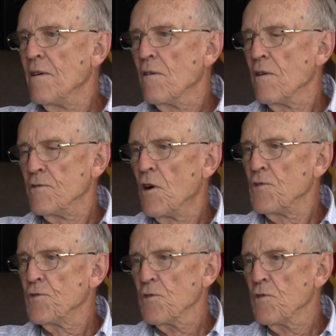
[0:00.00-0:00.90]
Oh, it's
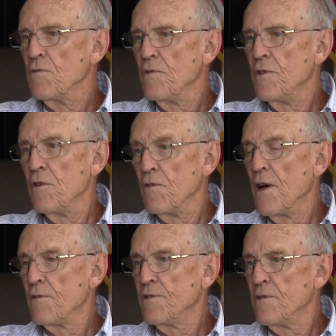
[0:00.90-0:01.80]
also, no, that,